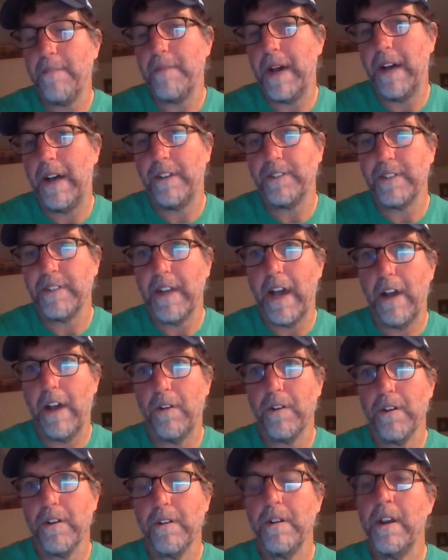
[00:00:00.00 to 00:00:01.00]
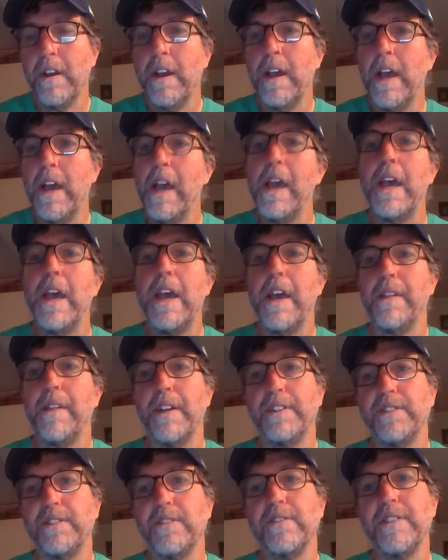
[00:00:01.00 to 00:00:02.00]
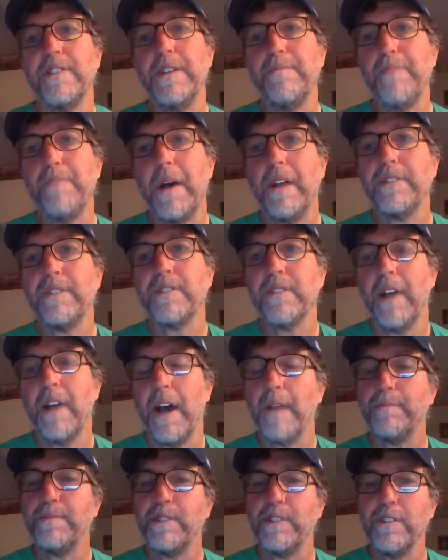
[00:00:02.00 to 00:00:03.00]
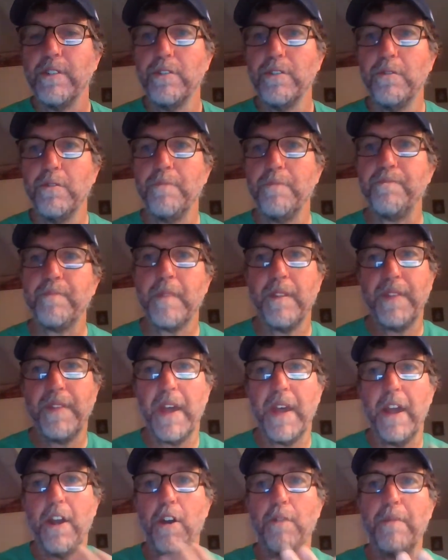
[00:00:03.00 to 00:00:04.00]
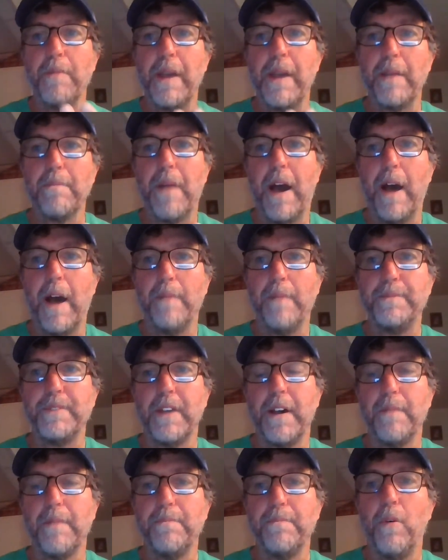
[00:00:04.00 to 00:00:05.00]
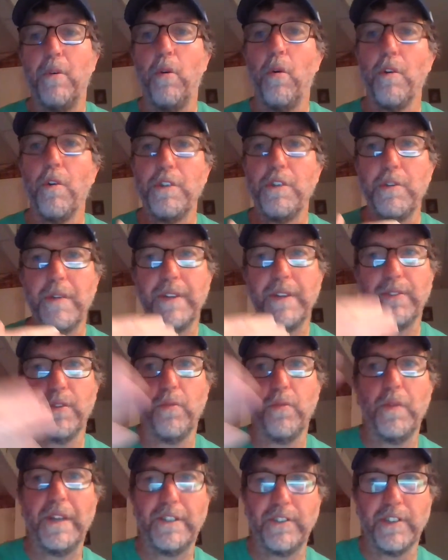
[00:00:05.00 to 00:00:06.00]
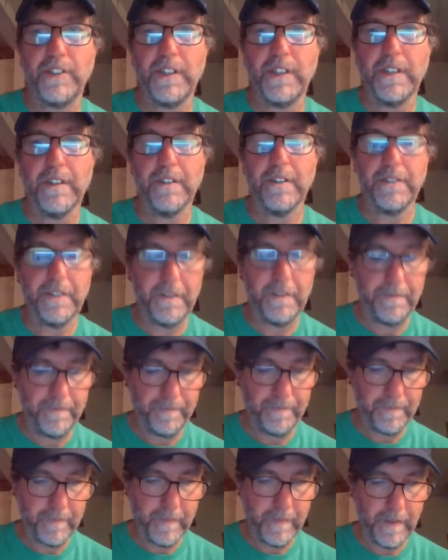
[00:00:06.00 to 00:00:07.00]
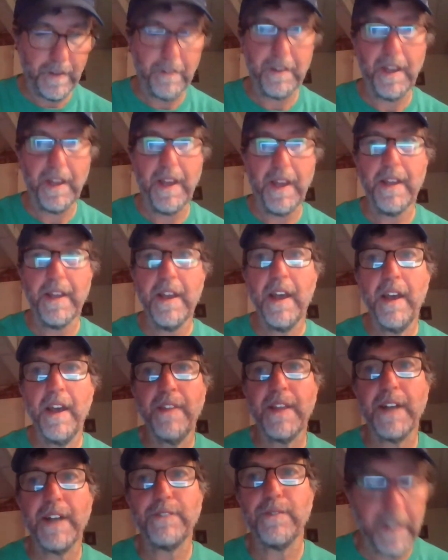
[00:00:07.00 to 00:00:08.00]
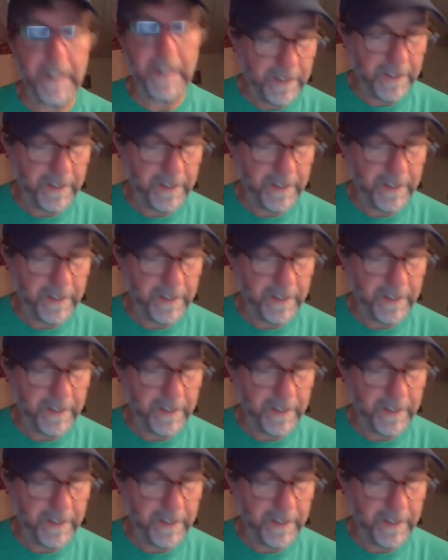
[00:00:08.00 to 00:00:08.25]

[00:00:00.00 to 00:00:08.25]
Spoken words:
miles an hour, unless the seatbelt stops you, the airbag pops up, or you hit the windshield. Okay, that's what's